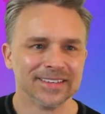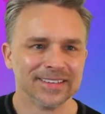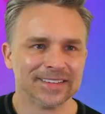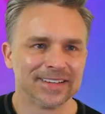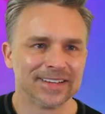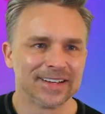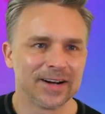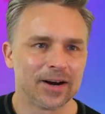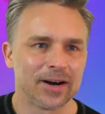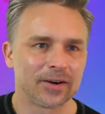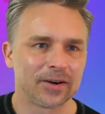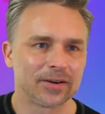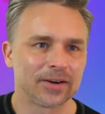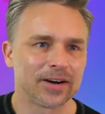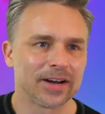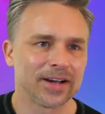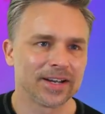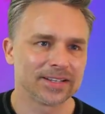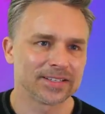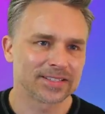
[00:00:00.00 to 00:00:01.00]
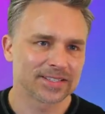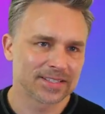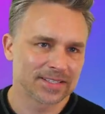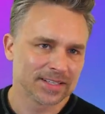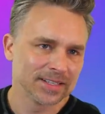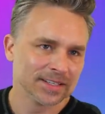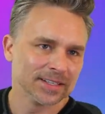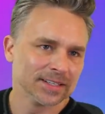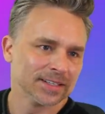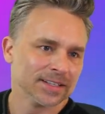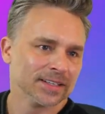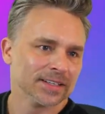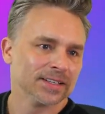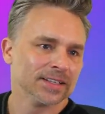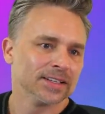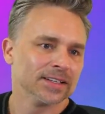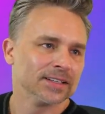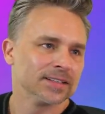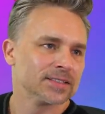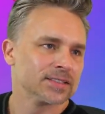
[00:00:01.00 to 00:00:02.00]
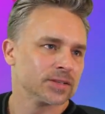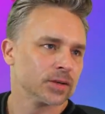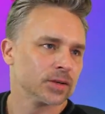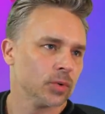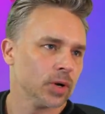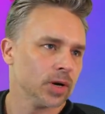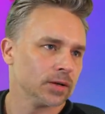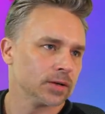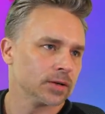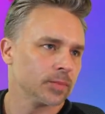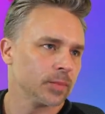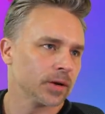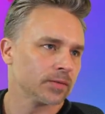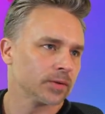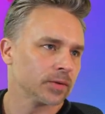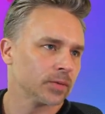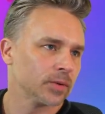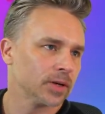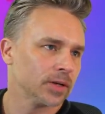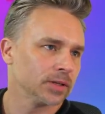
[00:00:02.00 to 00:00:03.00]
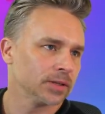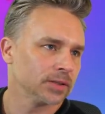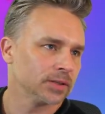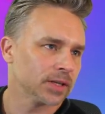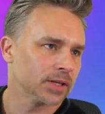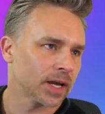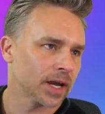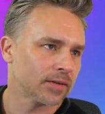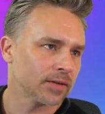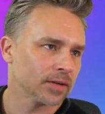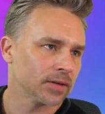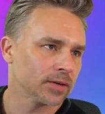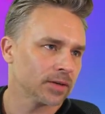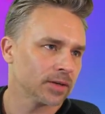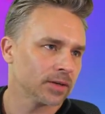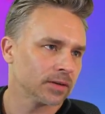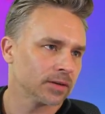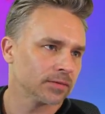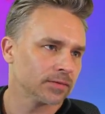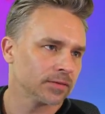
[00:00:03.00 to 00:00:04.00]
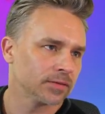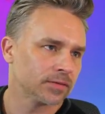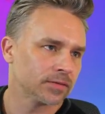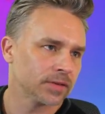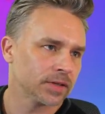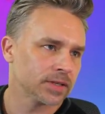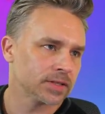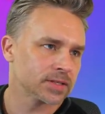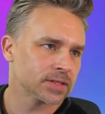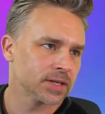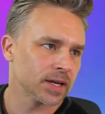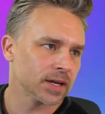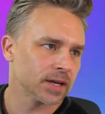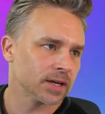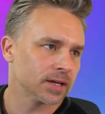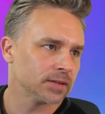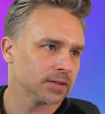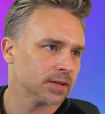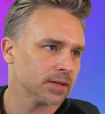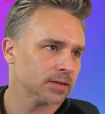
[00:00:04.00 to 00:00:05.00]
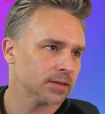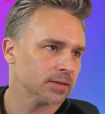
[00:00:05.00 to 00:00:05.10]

all right. So, welcome, everyone. Good to have you here. Feel free to say hello